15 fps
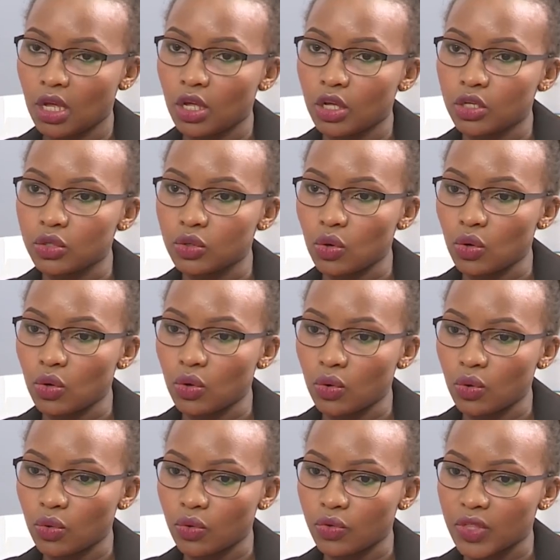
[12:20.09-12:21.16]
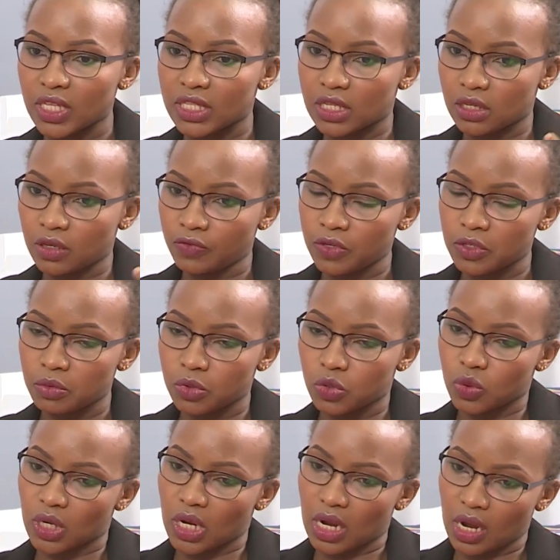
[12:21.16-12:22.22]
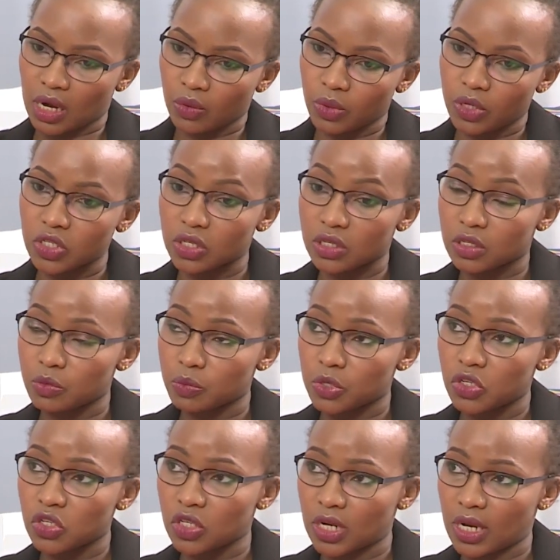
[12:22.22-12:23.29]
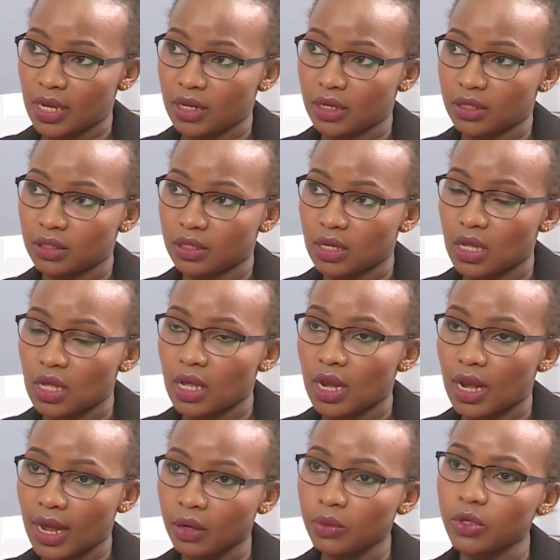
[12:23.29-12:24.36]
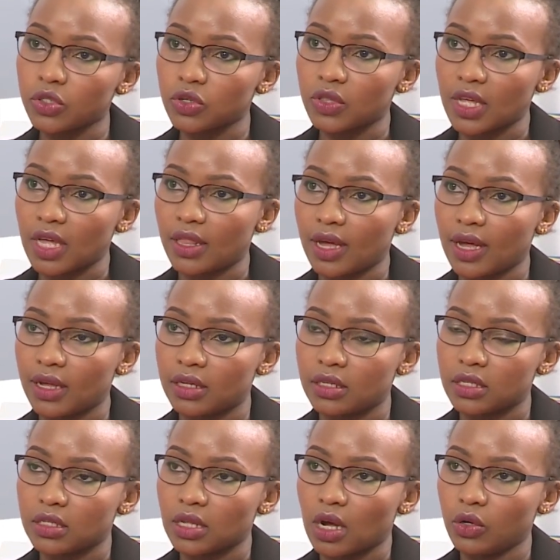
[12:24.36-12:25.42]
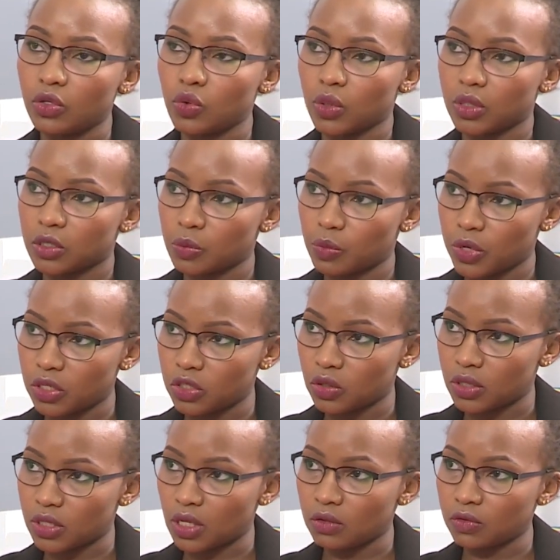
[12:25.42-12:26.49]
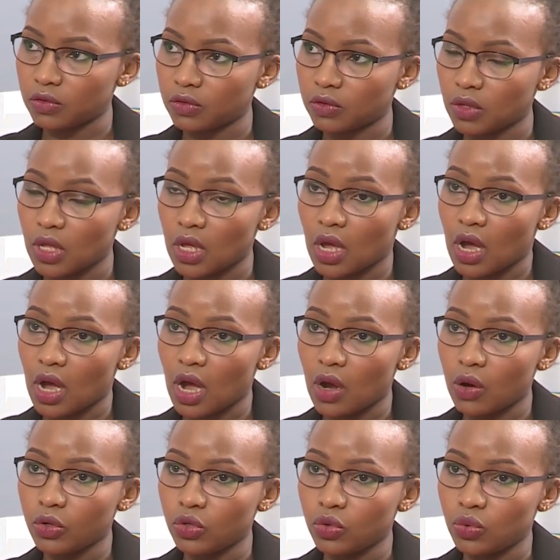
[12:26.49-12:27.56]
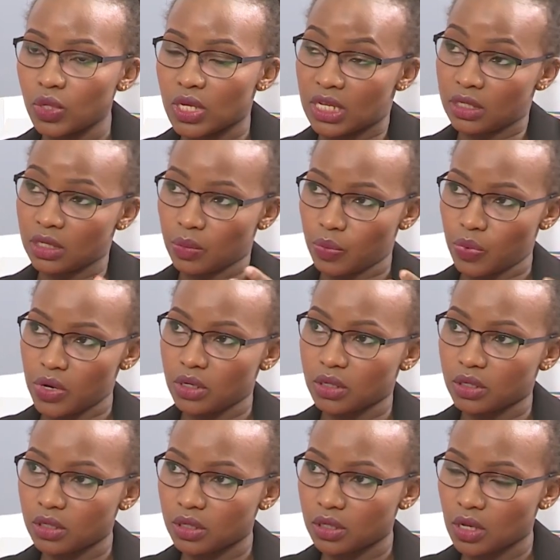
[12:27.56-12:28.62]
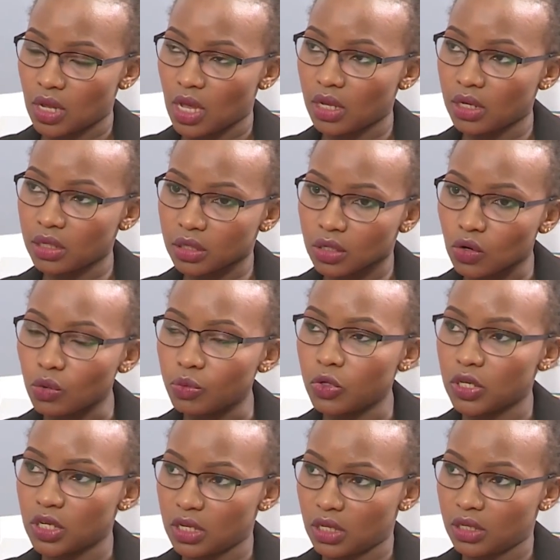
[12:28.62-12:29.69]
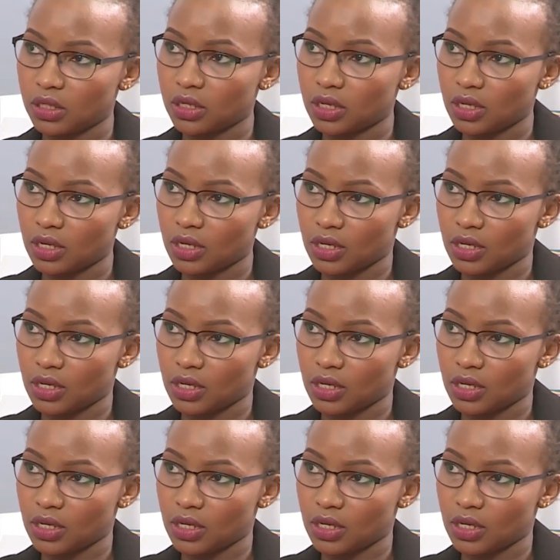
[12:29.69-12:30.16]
So there is a difference between language and speech delay. Language, on the other hand, is how you express yourself, how you interpret and communicate. Right.